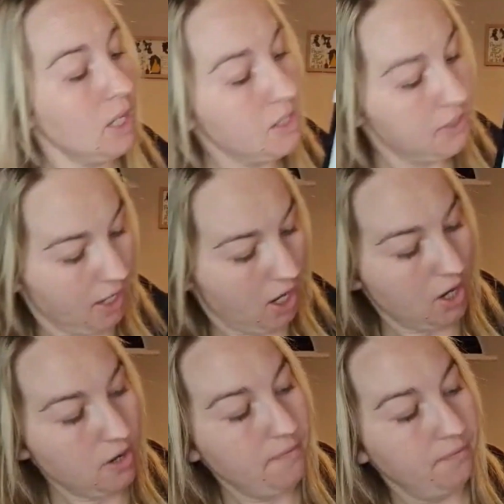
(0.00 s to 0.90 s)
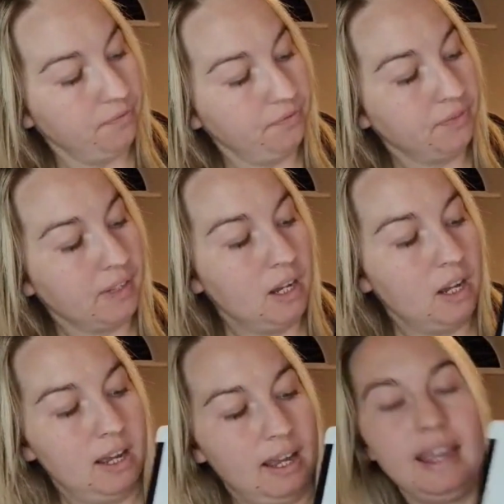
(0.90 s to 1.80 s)
So
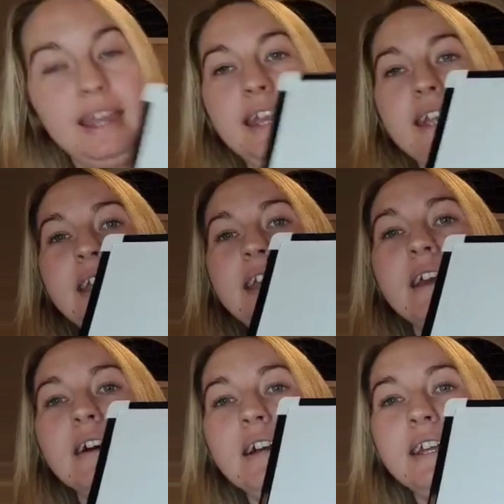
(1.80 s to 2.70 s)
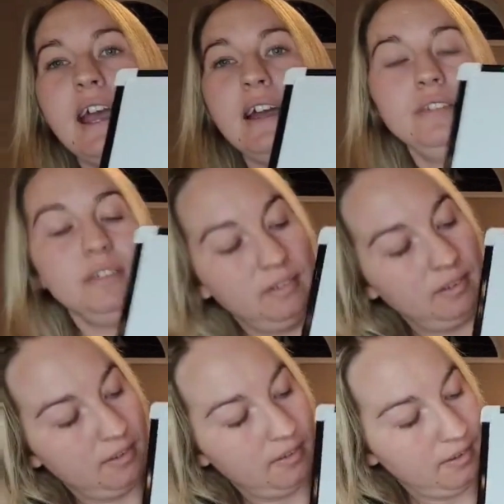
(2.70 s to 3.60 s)
in here, again,
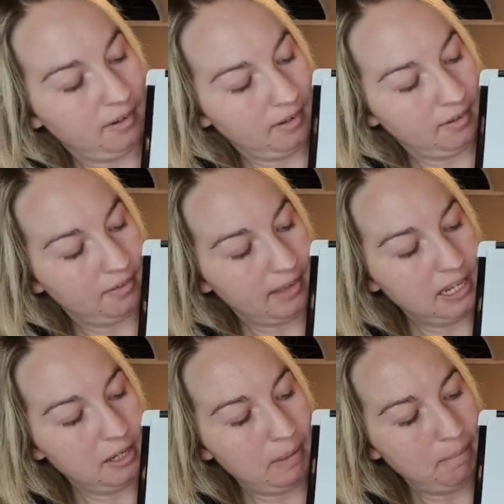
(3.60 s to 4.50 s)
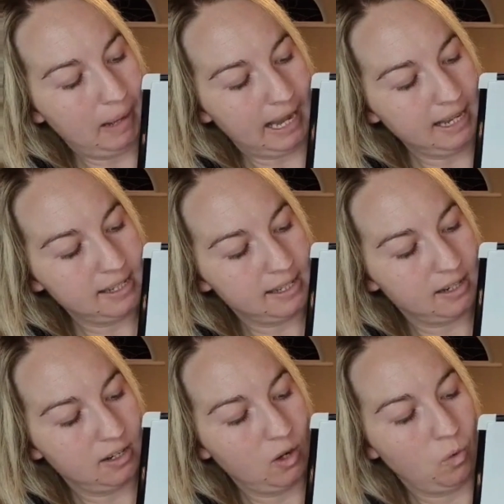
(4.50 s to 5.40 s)
they could be
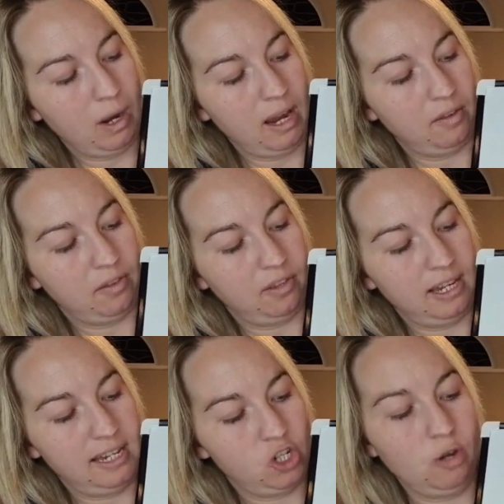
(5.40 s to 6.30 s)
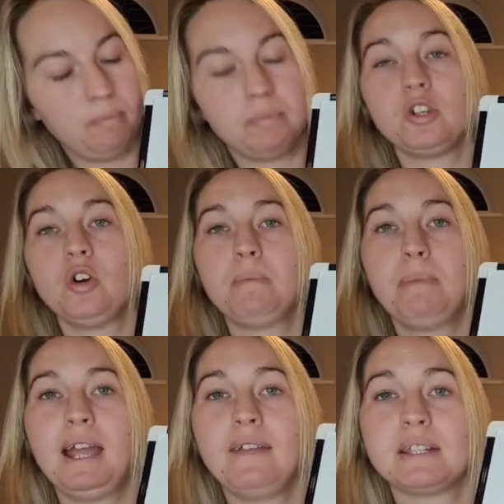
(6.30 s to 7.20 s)
placed with the top dog behaviour